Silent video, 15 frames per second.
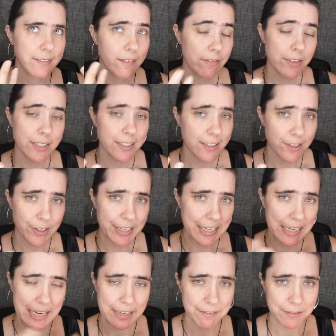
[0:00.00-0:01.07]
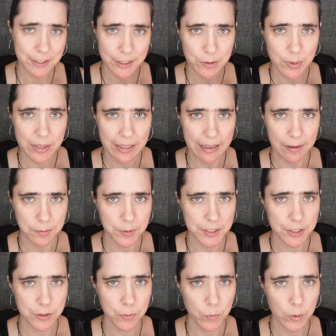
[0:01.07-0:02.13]
obviously you can kind of do with that
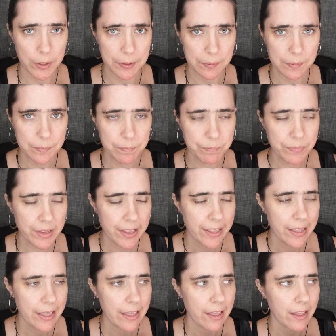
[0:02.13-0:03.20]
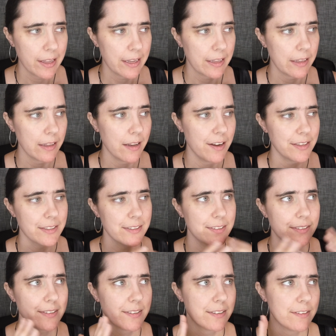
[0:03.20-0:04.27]
what you want.
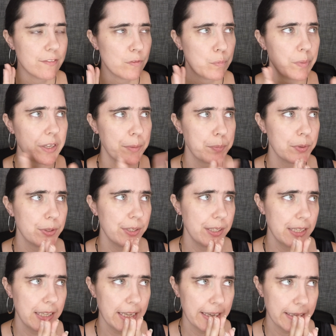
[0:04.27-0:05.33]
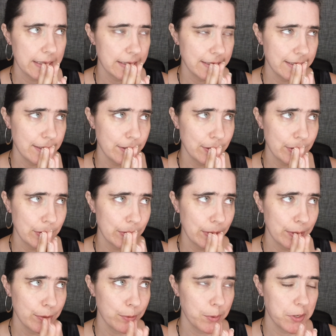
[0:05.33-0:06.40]
Lots of people like to
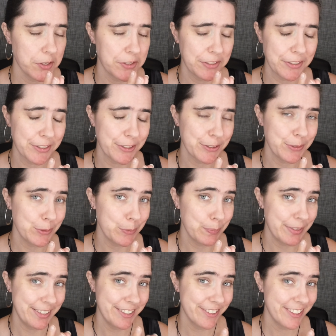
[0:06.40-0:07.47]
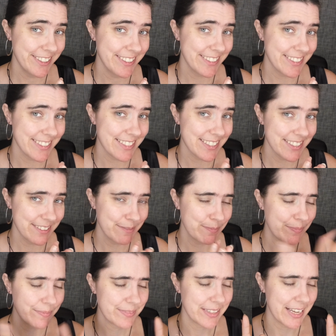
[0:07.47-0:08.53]
go onto Pinterest
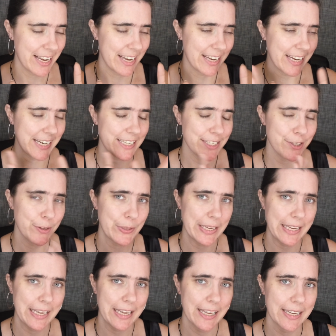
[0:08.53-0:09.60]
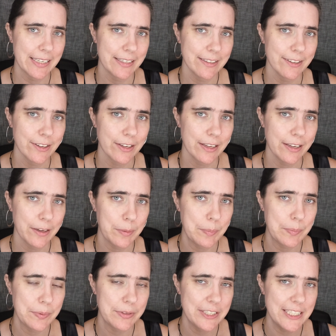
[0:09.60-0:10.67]
and you can look
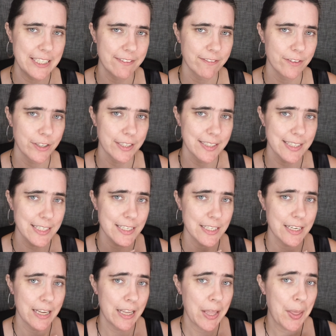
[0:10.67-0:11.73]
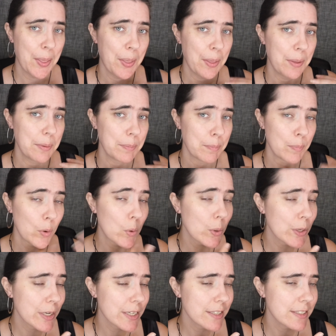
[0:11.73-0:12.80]
up different
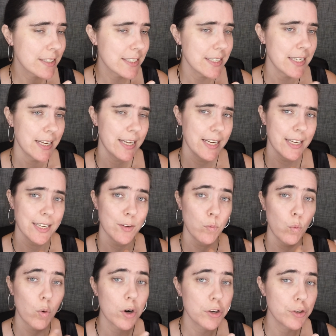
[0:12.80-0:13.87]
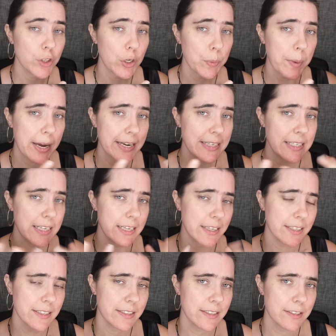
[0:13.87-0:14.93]
boards and wardrobe
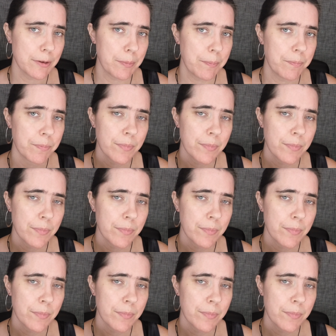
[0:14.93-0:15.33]
ideas.